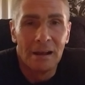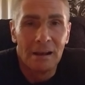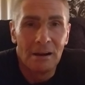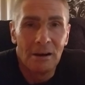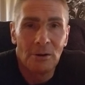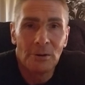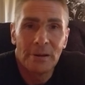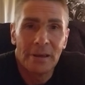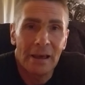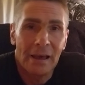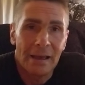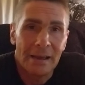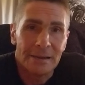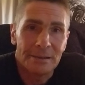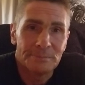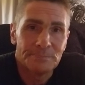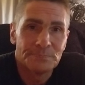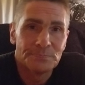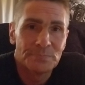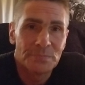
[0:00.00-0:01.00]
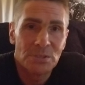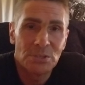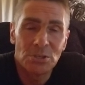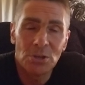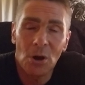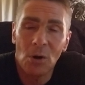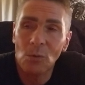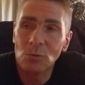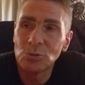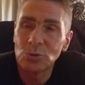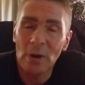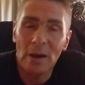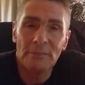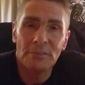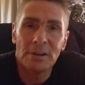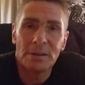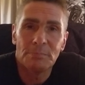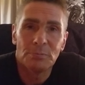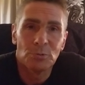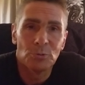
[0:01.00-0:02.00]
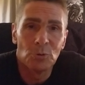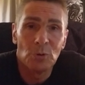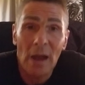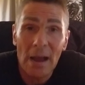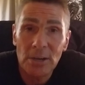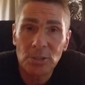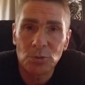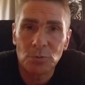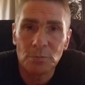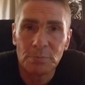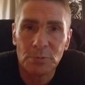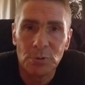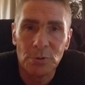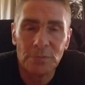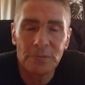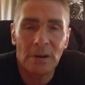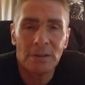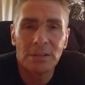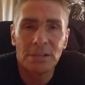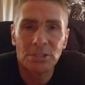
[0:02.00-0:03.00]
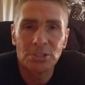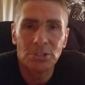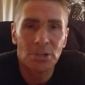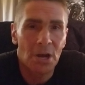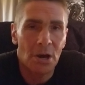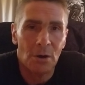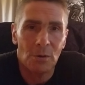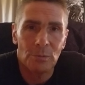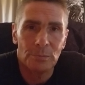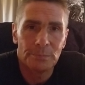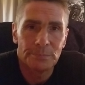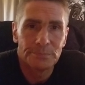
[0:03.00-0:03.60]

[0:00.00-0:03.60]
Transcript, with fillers: Okay, so do I have any proof, actual proof on this? No.